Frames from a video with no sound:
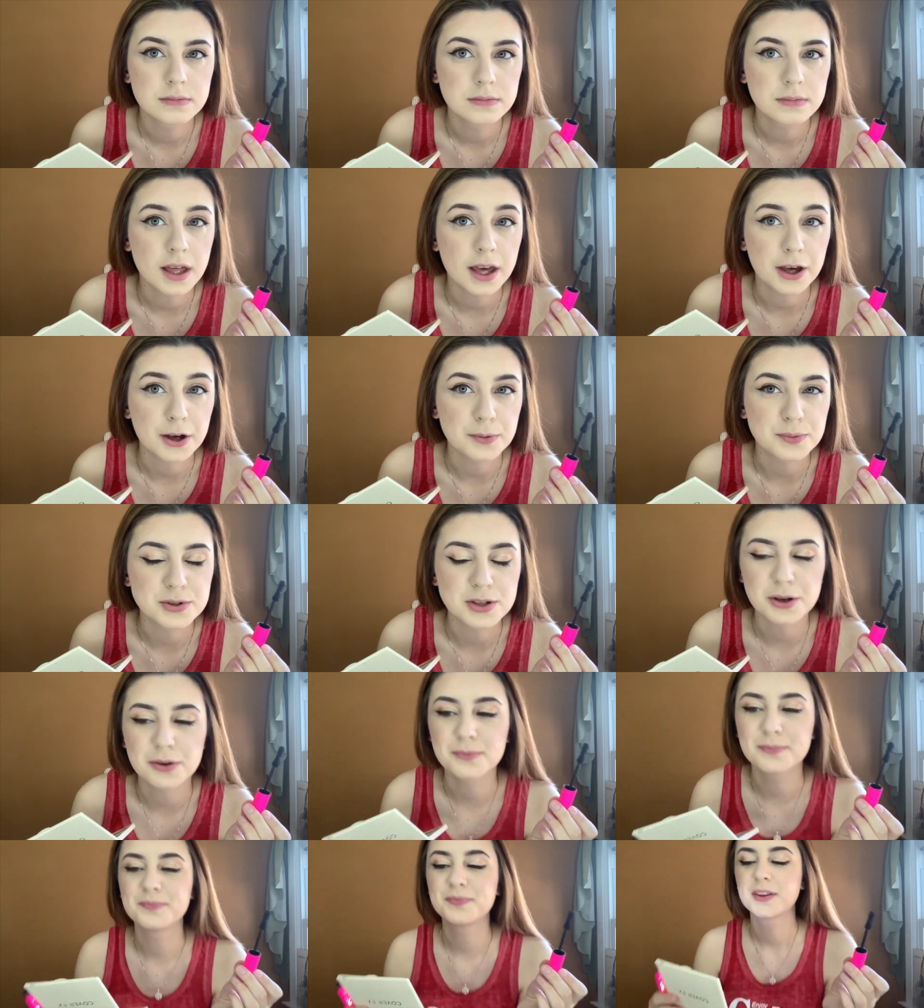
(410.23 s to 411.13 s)
I hope
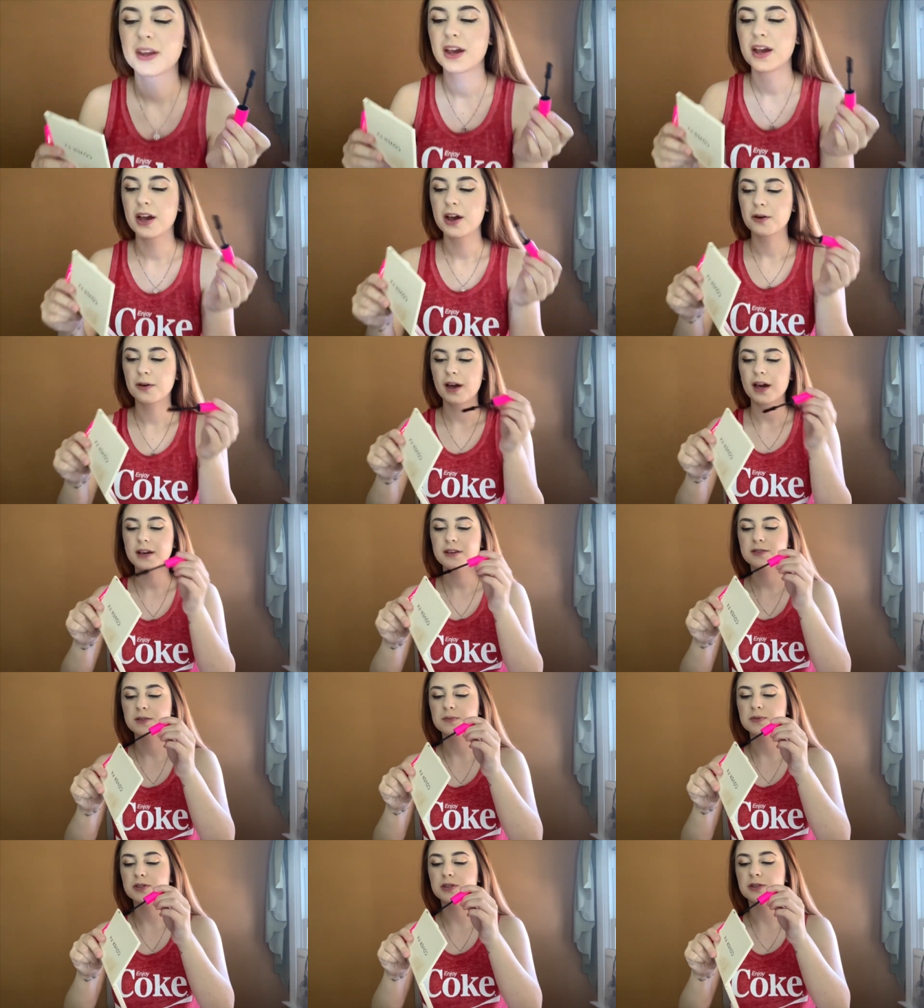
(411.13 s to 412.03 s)
so. Okay,
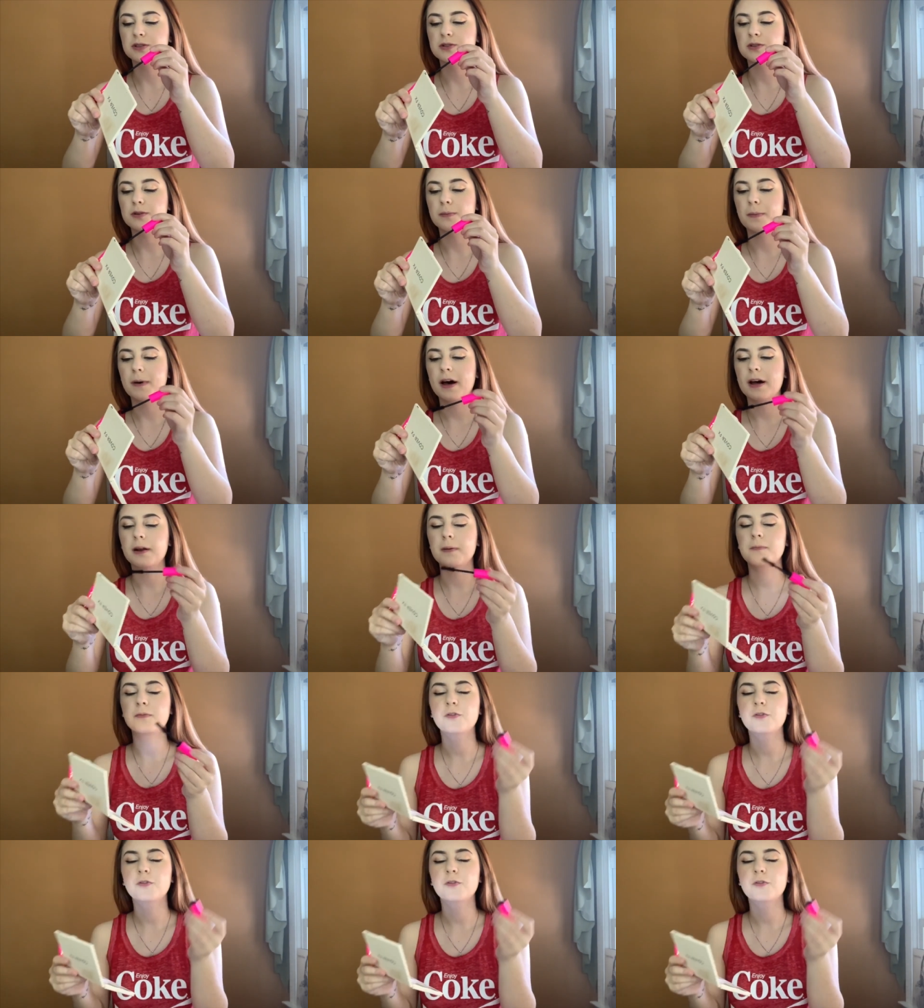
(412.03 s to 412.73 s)
so I'm just gonna do the bottom.